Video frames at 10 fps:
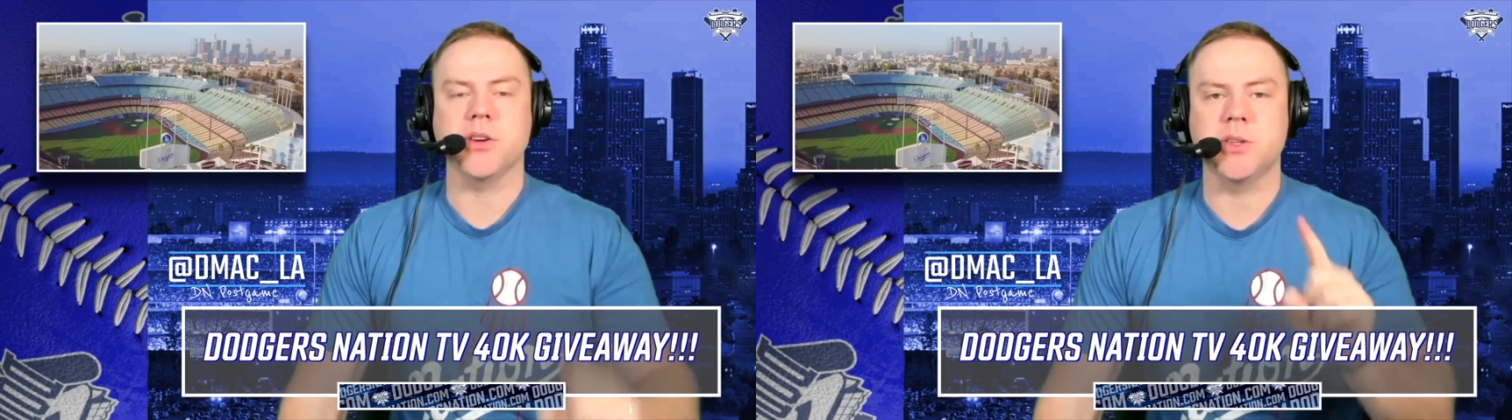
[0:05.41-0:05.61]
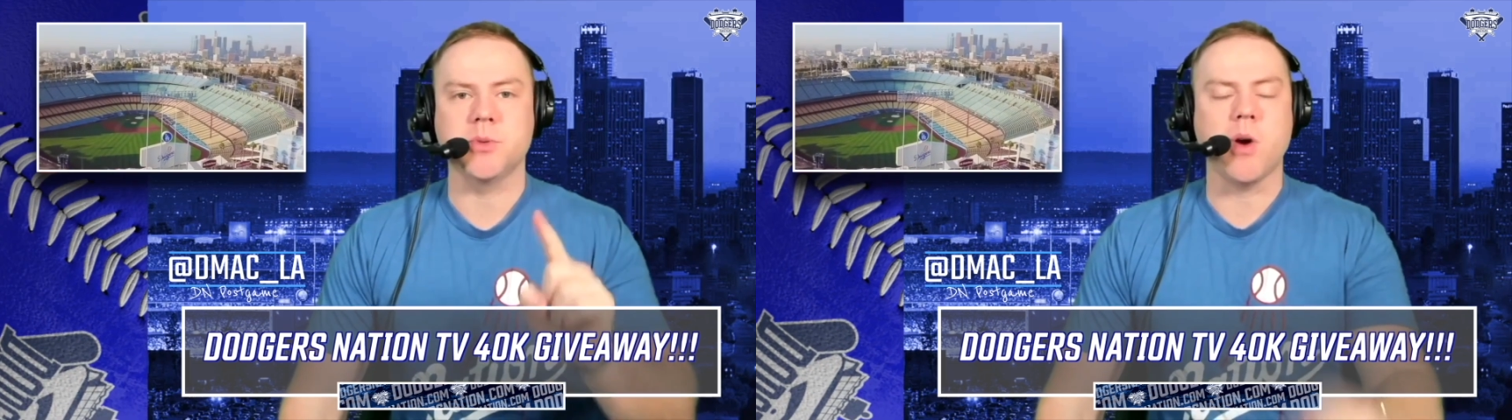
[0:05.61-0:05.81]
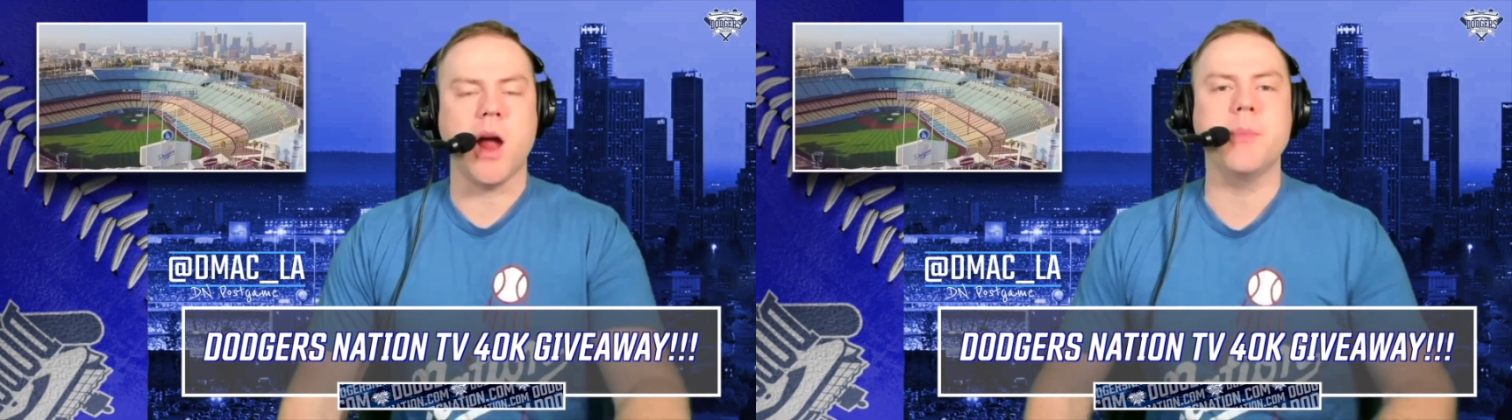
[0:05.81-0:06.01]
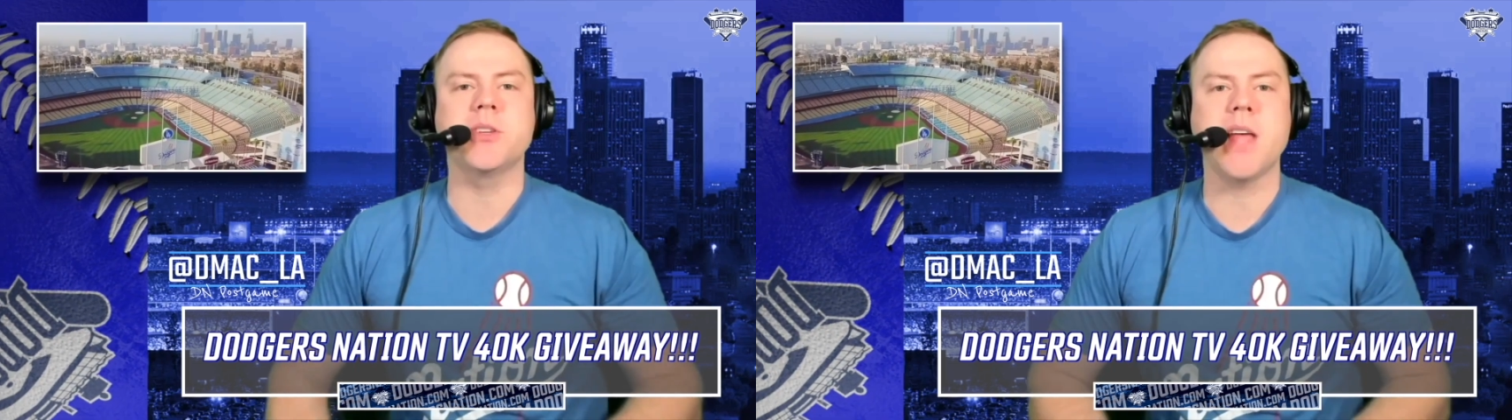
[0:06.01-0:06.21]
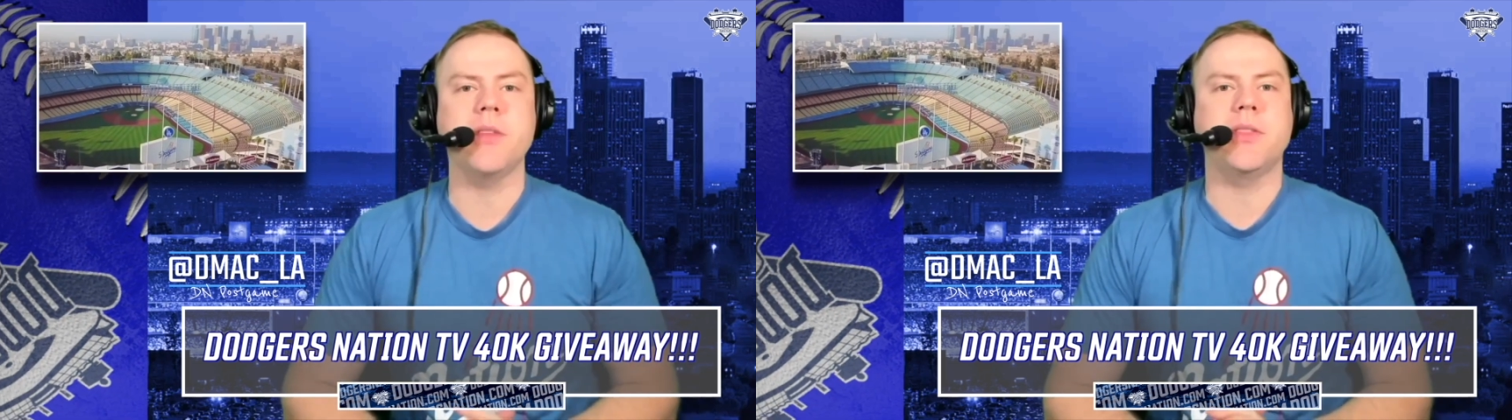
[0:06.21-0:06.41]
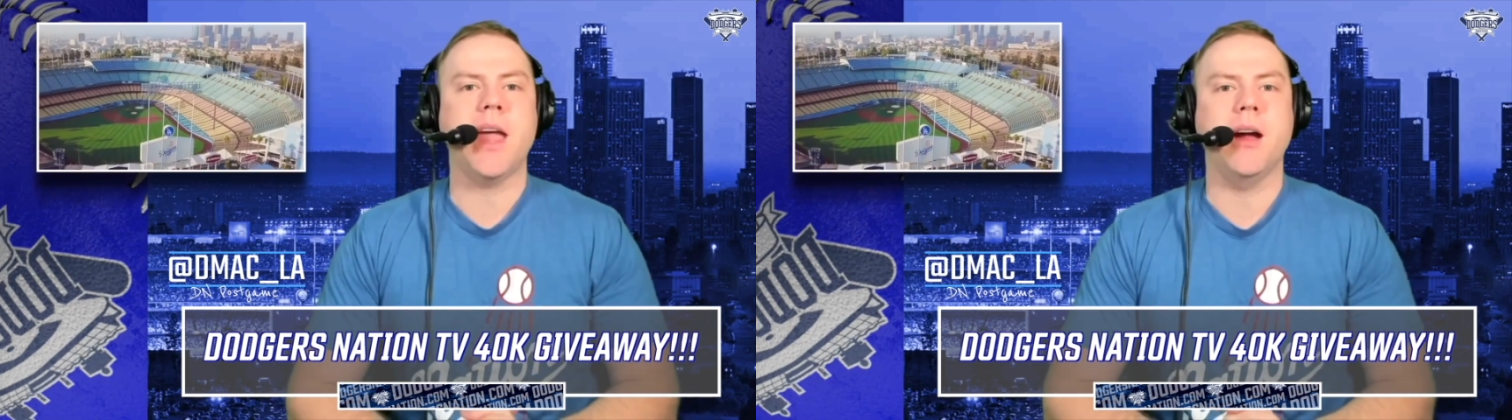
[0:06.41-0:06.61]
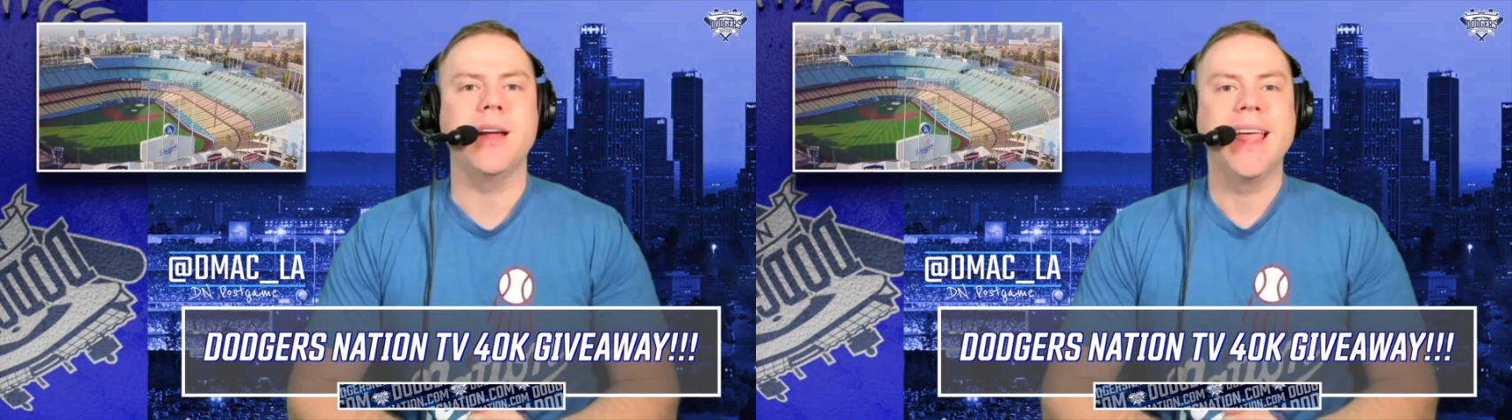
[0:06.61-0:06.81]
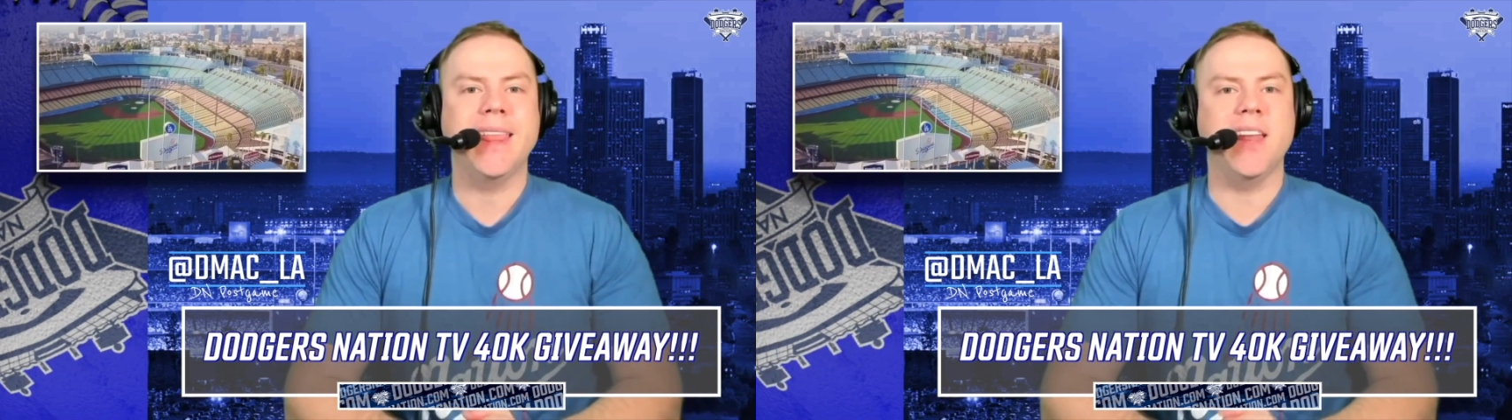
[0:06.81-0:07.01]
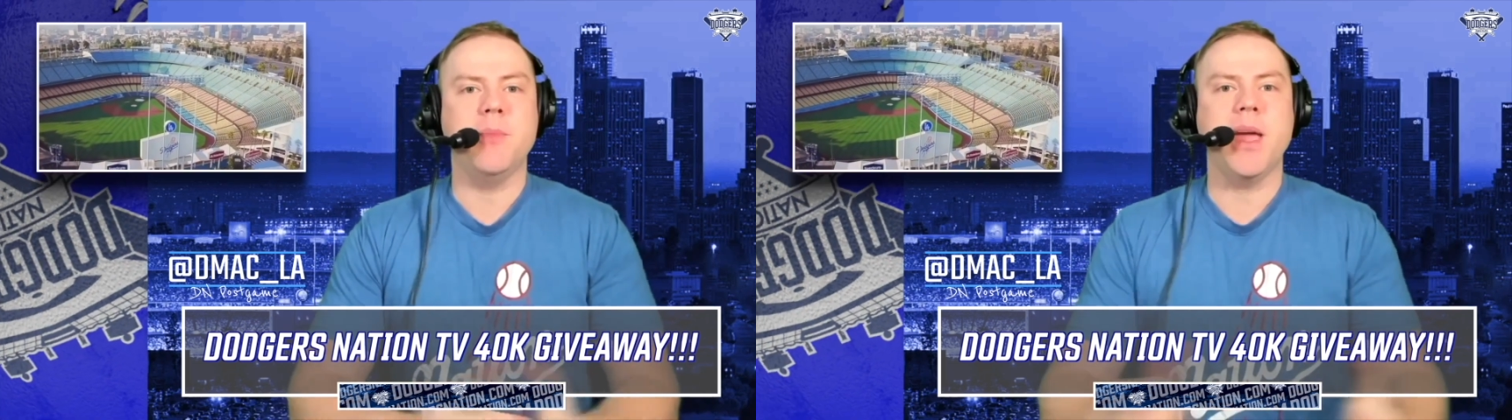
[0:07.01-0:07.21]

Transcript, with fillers: our subscribers out there that have